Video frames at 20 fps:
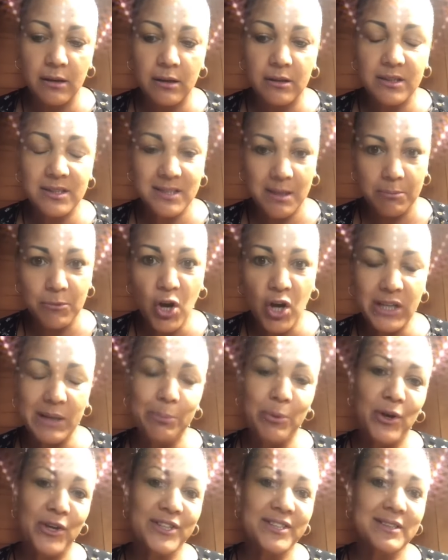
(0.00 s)
some kind of
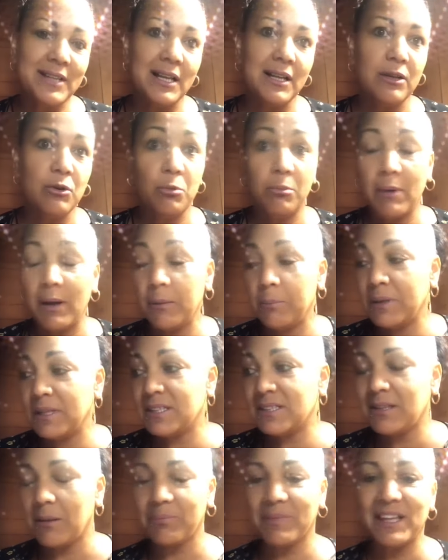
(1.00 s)
personality, or maybe
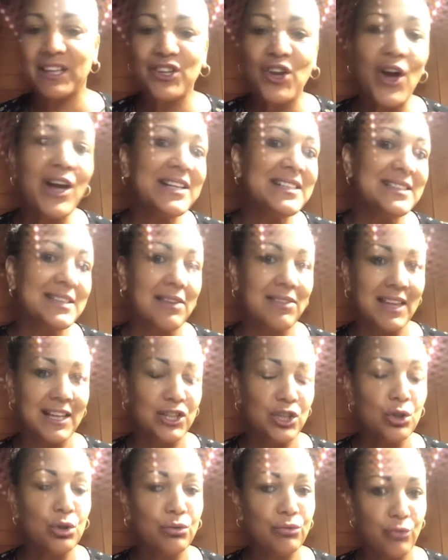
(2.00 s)
something nice that they
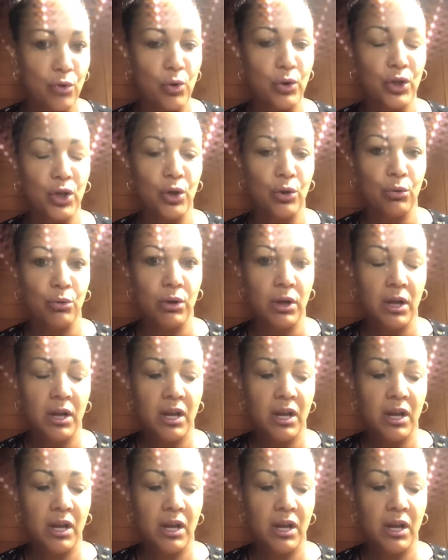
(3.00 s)
do for you.